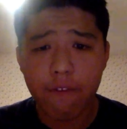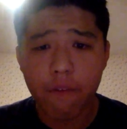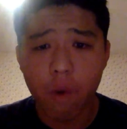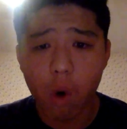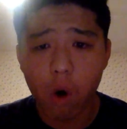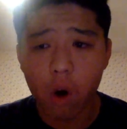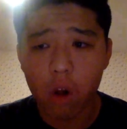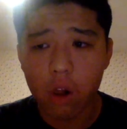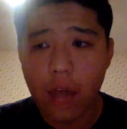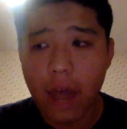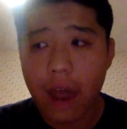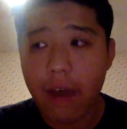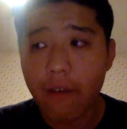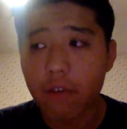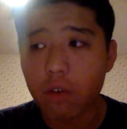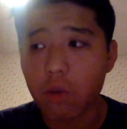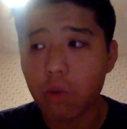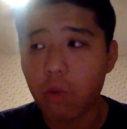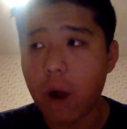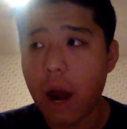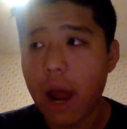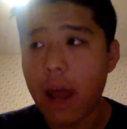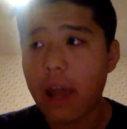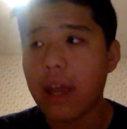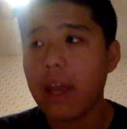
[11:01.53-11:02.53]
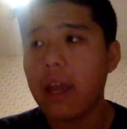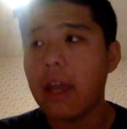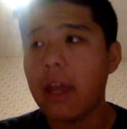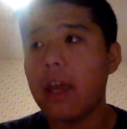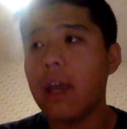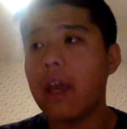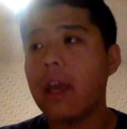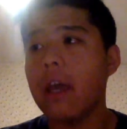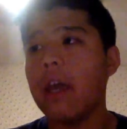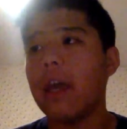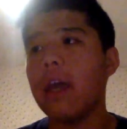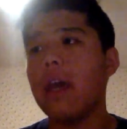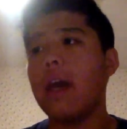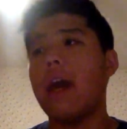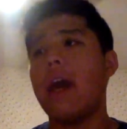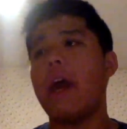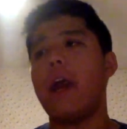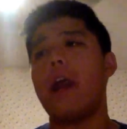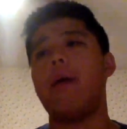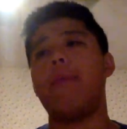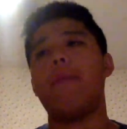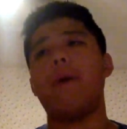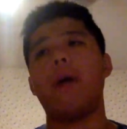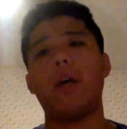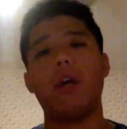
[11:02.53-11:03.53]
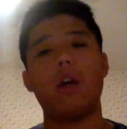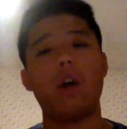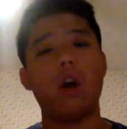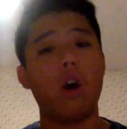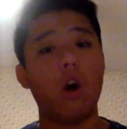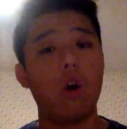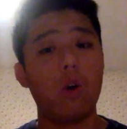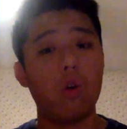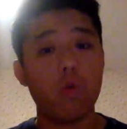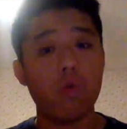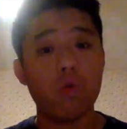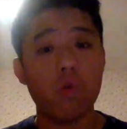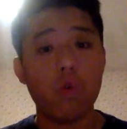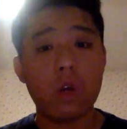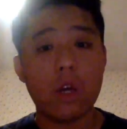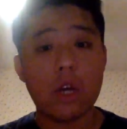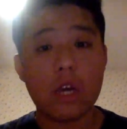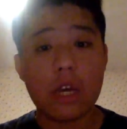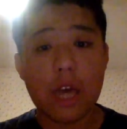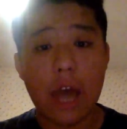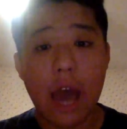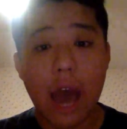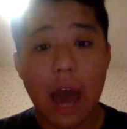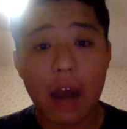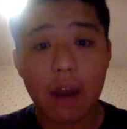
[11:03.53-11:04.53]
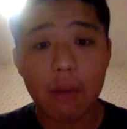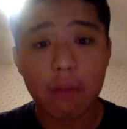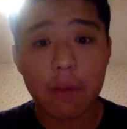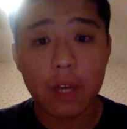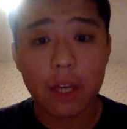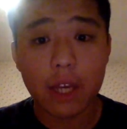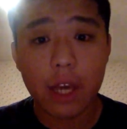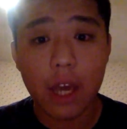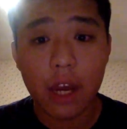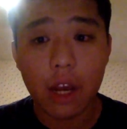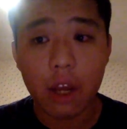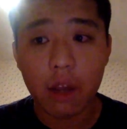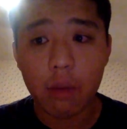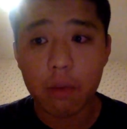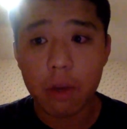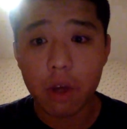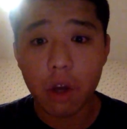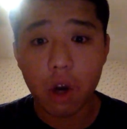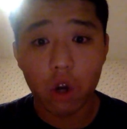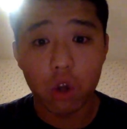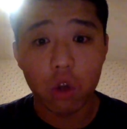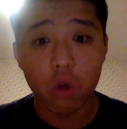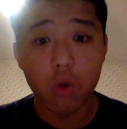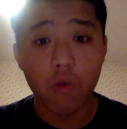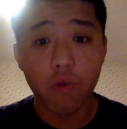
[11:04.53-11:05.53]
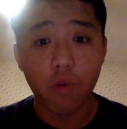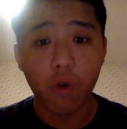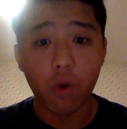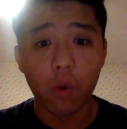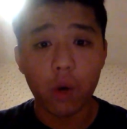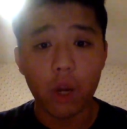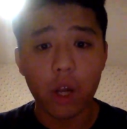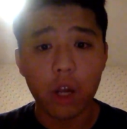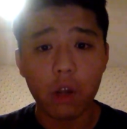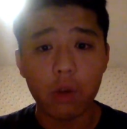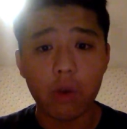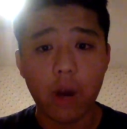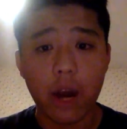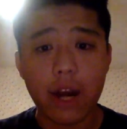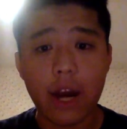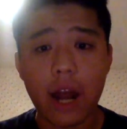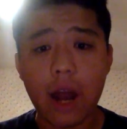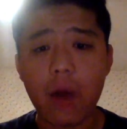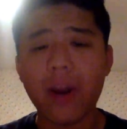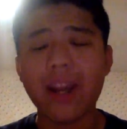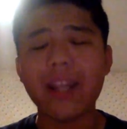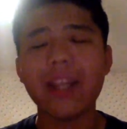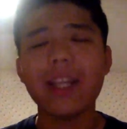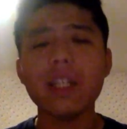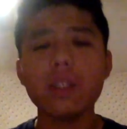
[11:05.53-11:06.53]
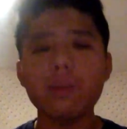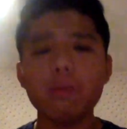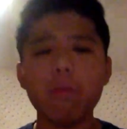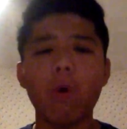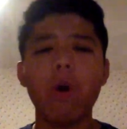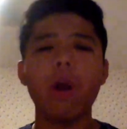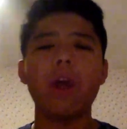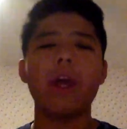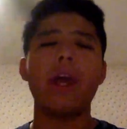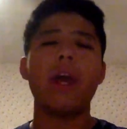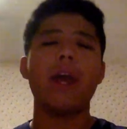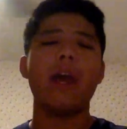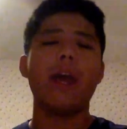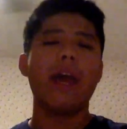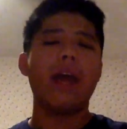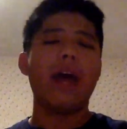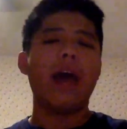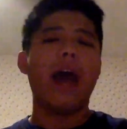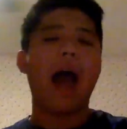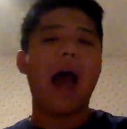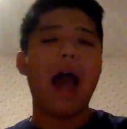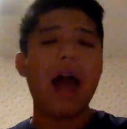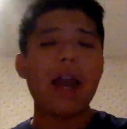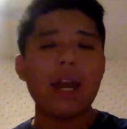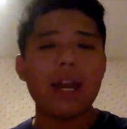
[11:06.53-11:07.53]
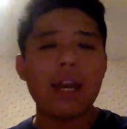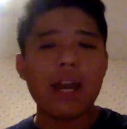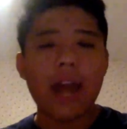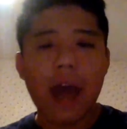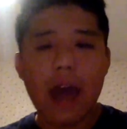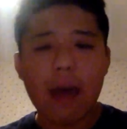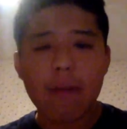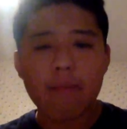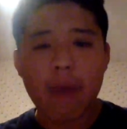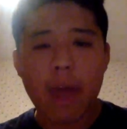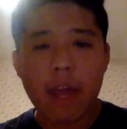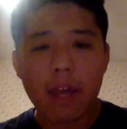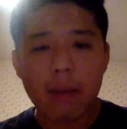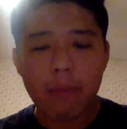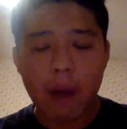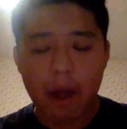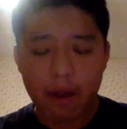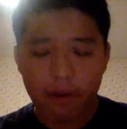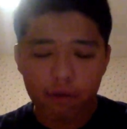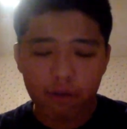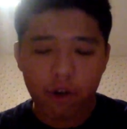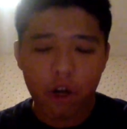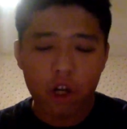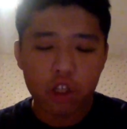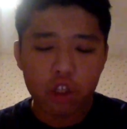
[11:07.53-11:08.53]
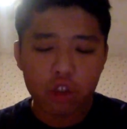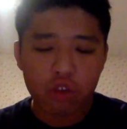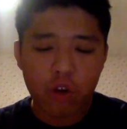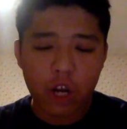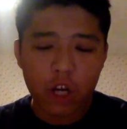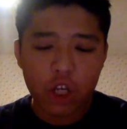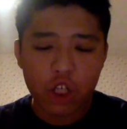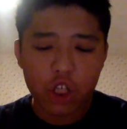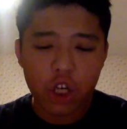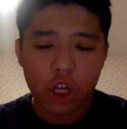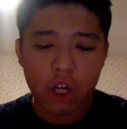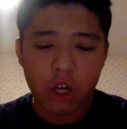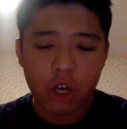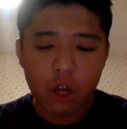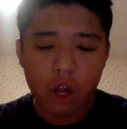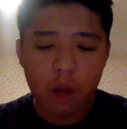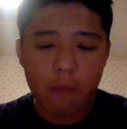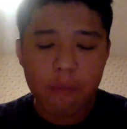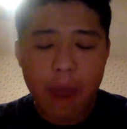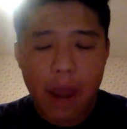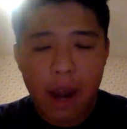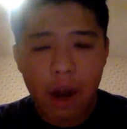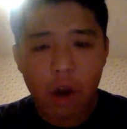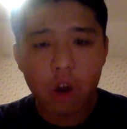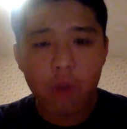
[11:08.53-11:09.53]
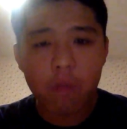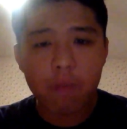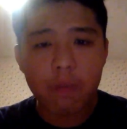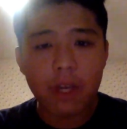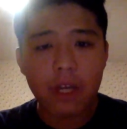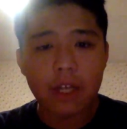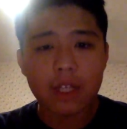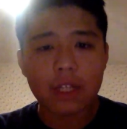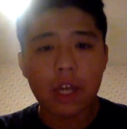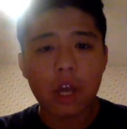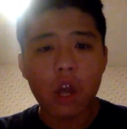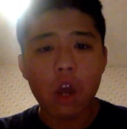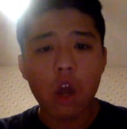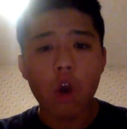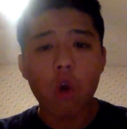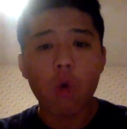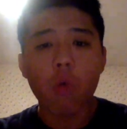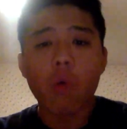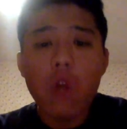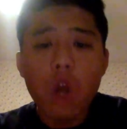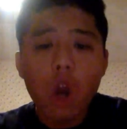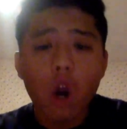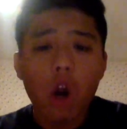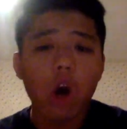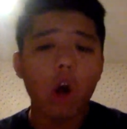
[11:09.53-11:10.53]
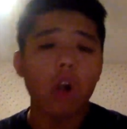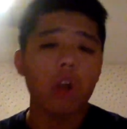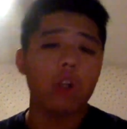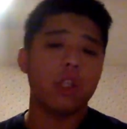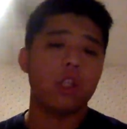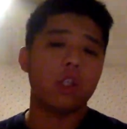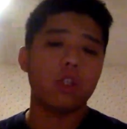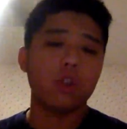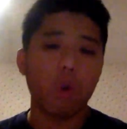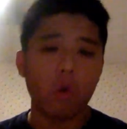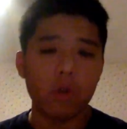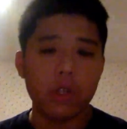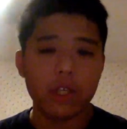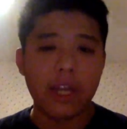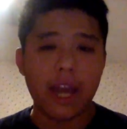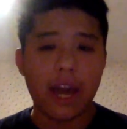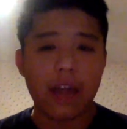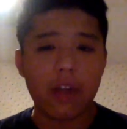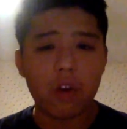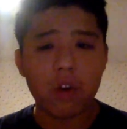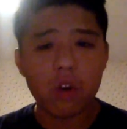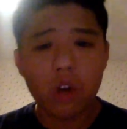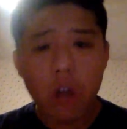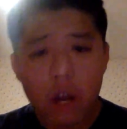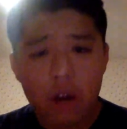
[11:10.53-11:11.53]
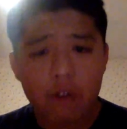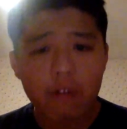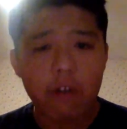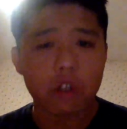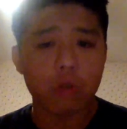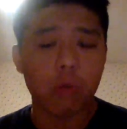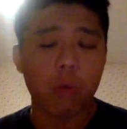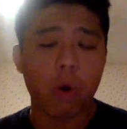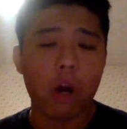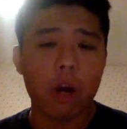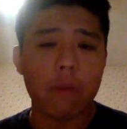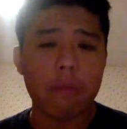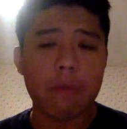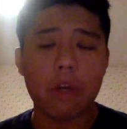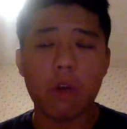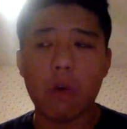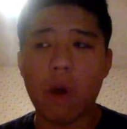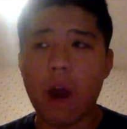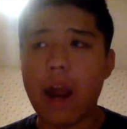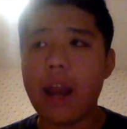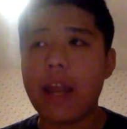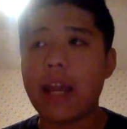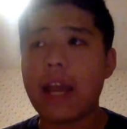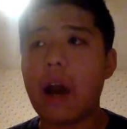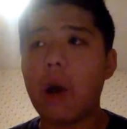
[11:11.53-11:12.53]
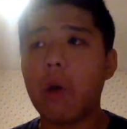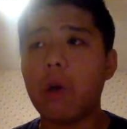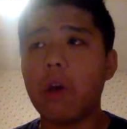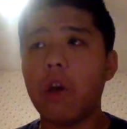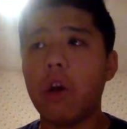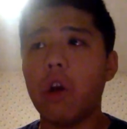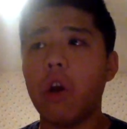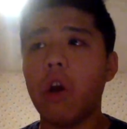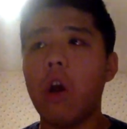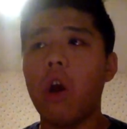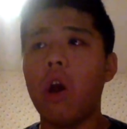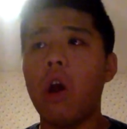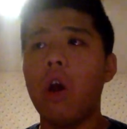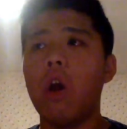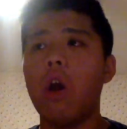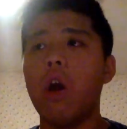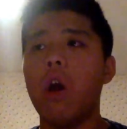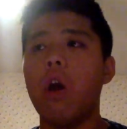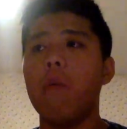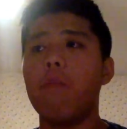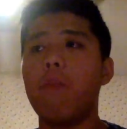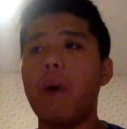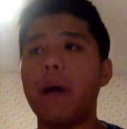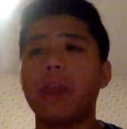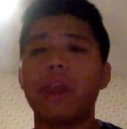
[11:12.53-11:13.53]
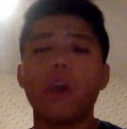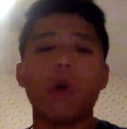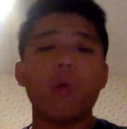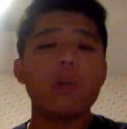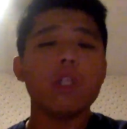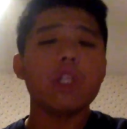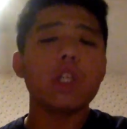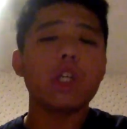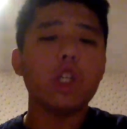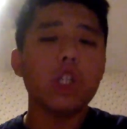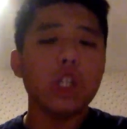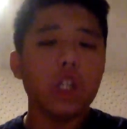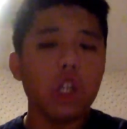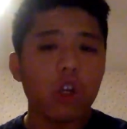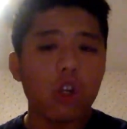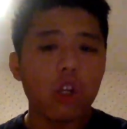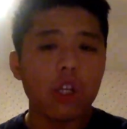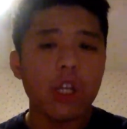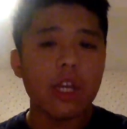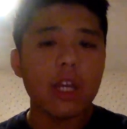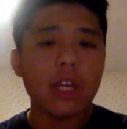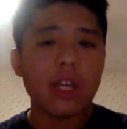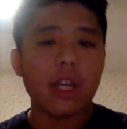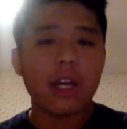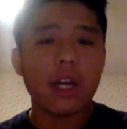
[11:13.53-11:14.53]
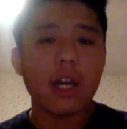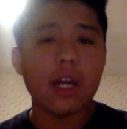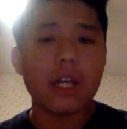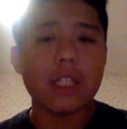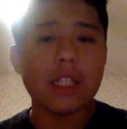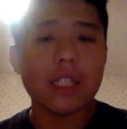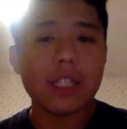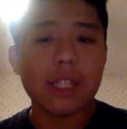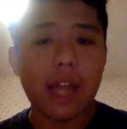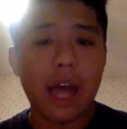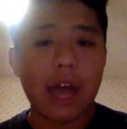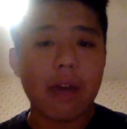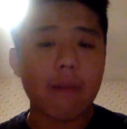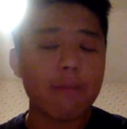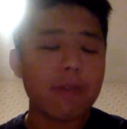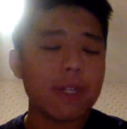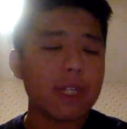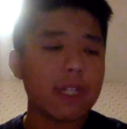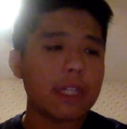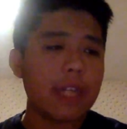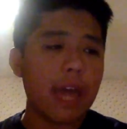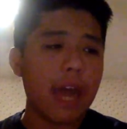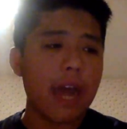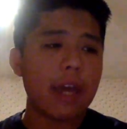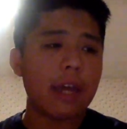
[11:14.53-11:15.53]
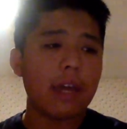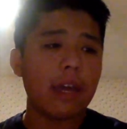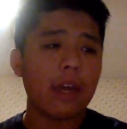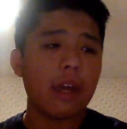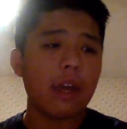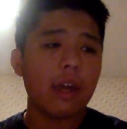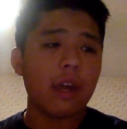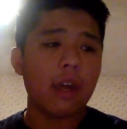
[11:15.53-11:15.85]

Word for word: four left, right? And I'm like, oh, you gotta be kidding me. Are you for real right now? And at this point, I did not make my frustration apparent because we are all in this goal together. None of us want to be grinding out here, but there was clearly a slight mistake